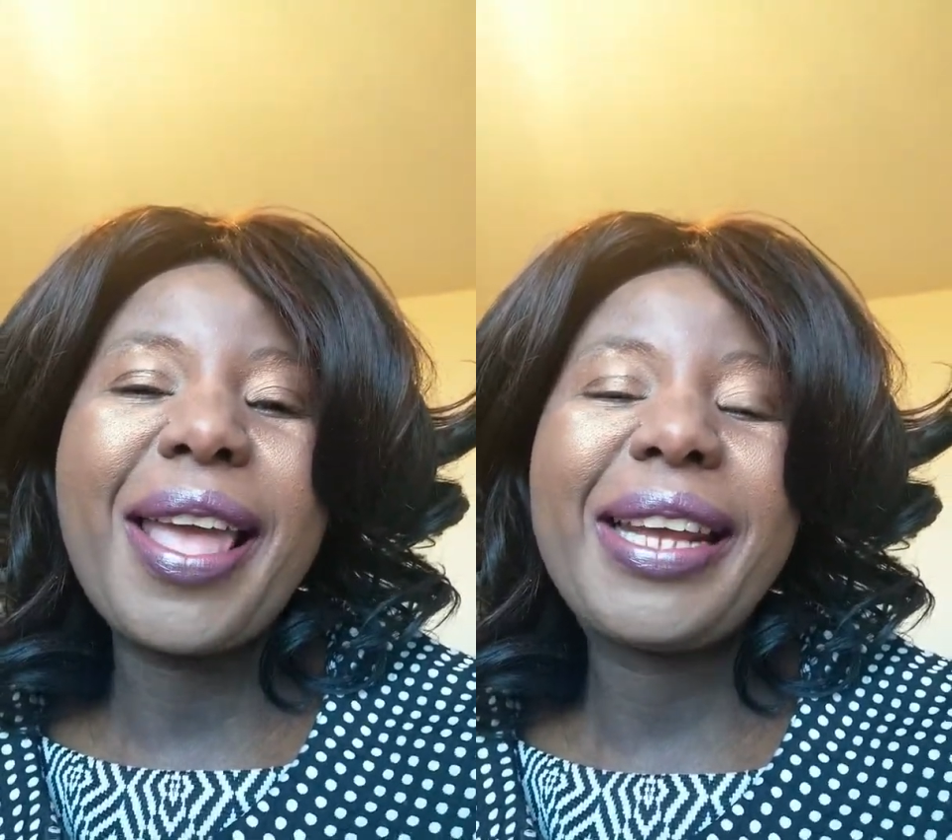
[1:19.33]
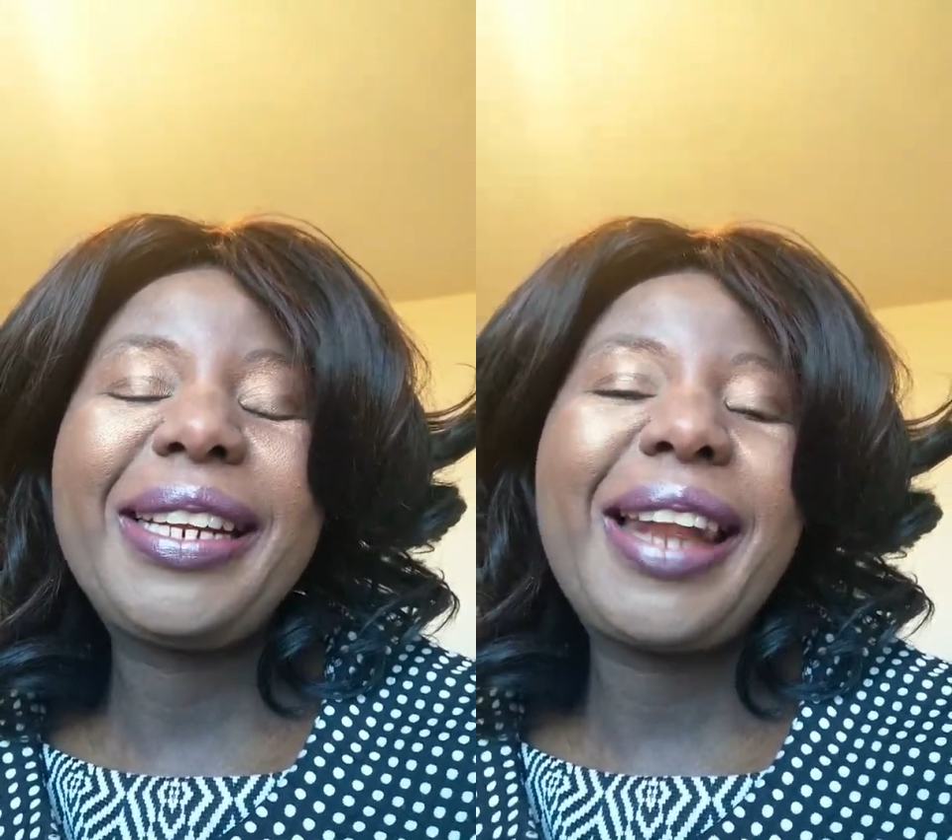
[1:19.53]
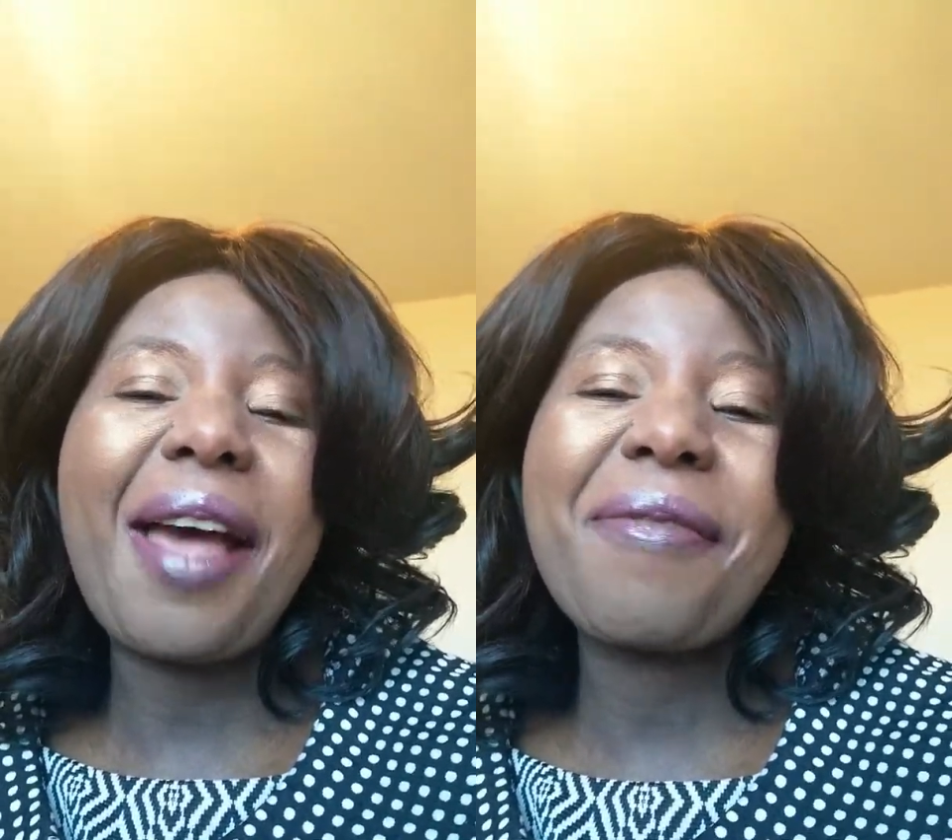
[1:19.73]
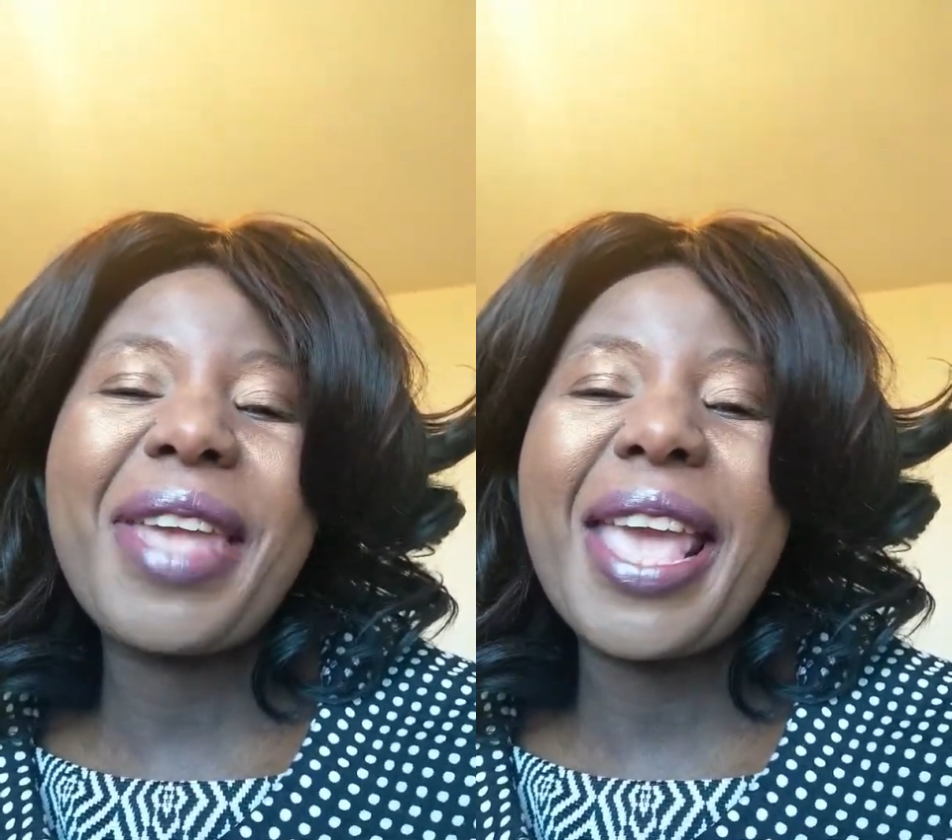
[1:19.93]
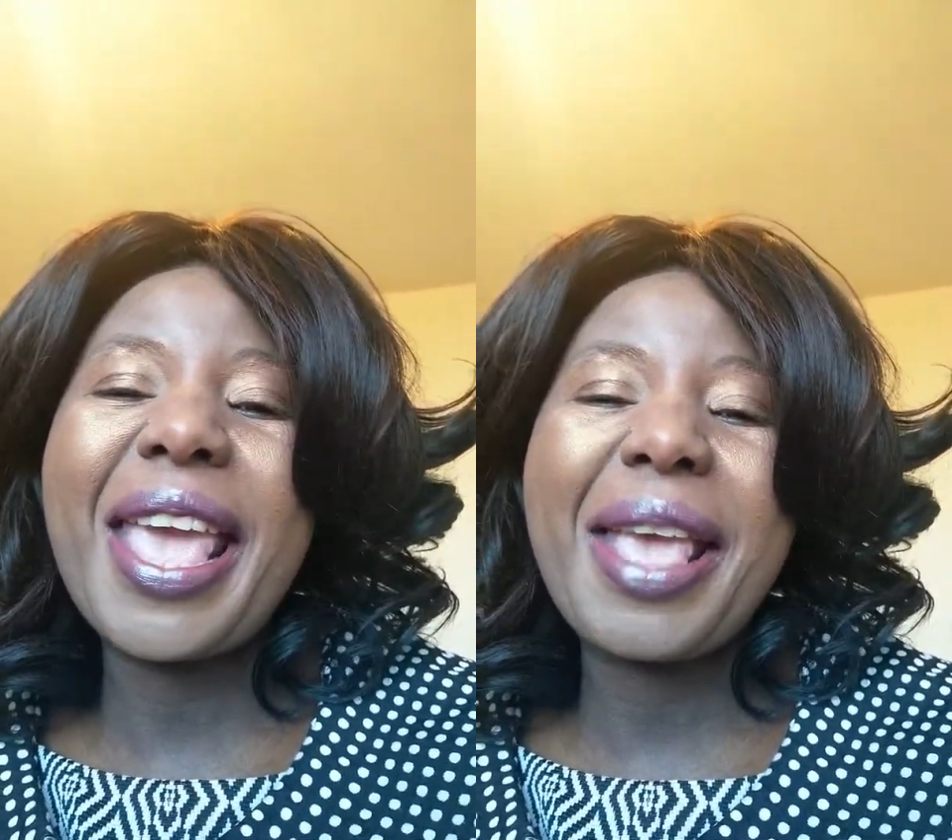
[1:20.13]
in
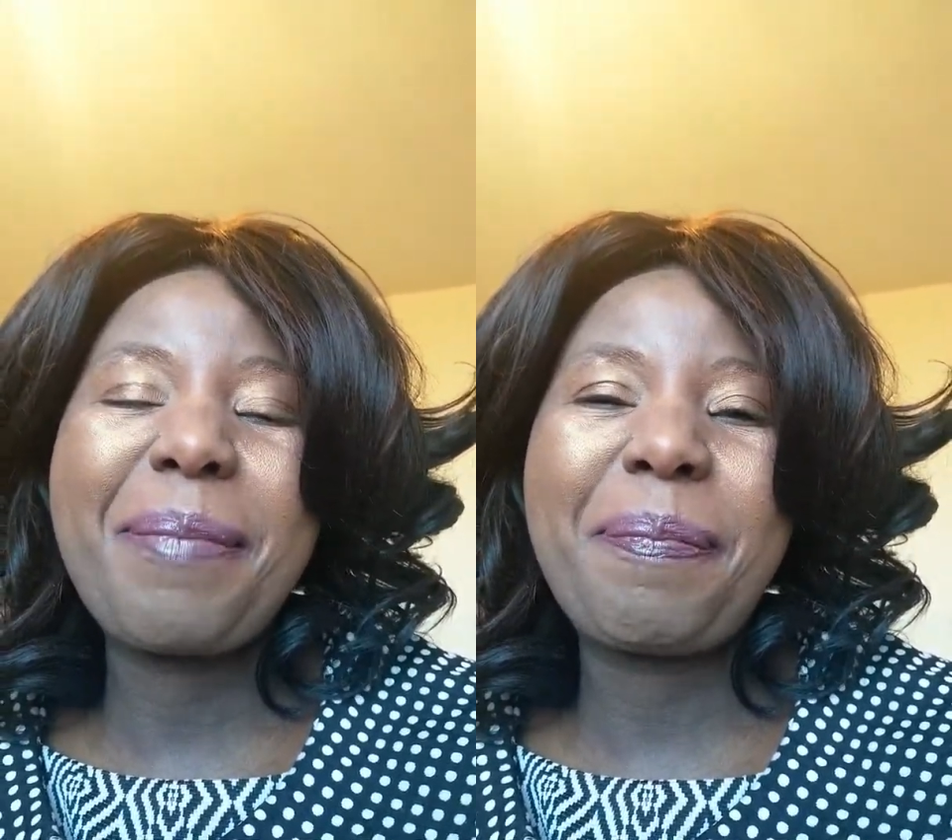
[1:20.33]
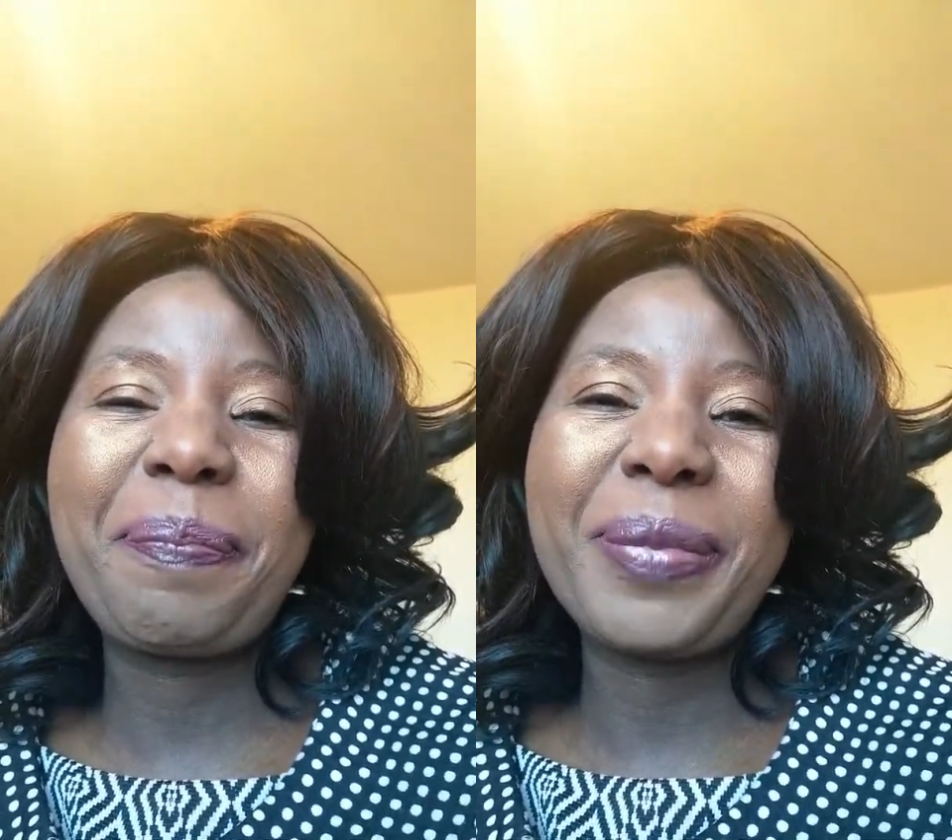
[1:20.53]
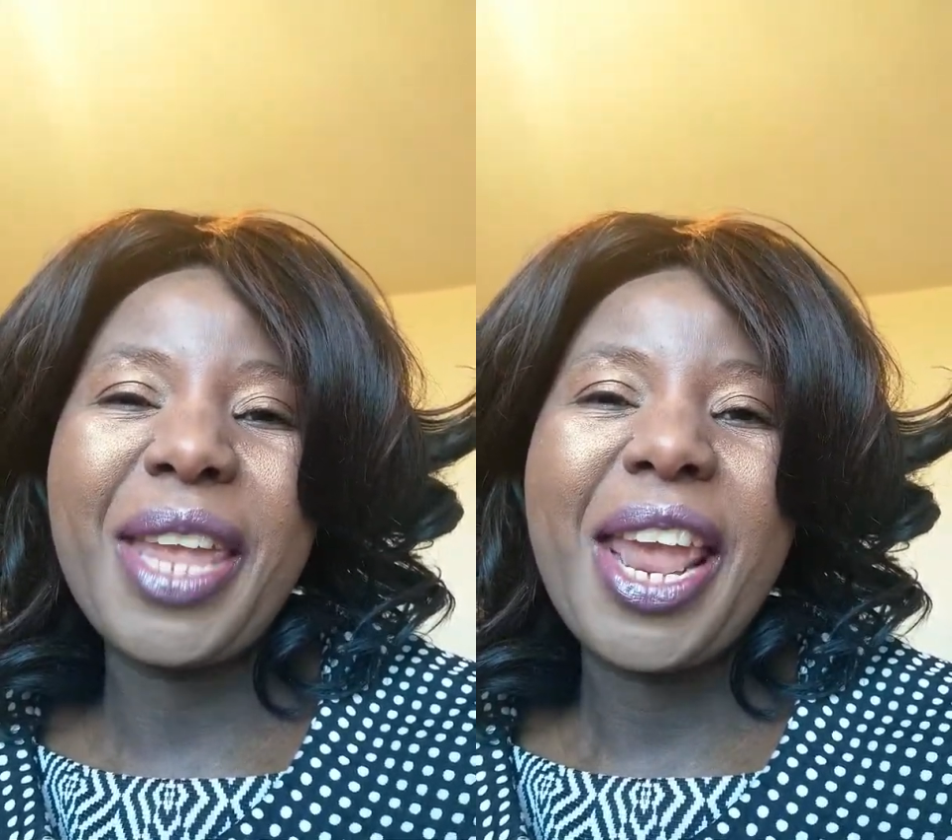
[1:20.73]
loving Him,